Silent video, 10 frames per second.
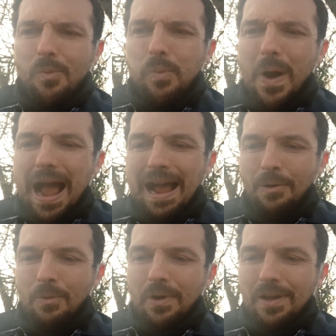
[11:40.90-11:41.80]

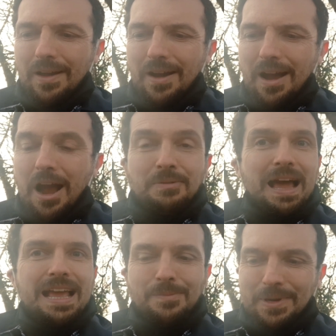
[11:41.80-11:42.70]
Wow.
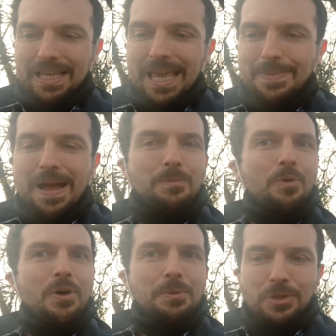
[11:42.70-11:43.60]
Okay, we're going to keep that
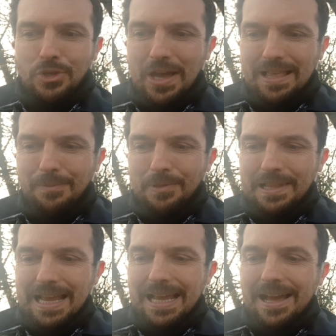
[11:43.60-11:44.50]
one, and we'll check that one
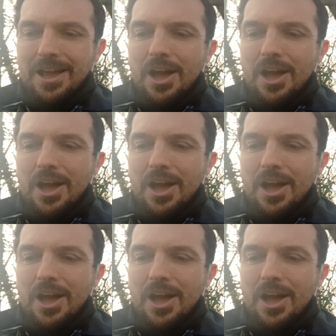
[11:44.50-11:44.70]
later.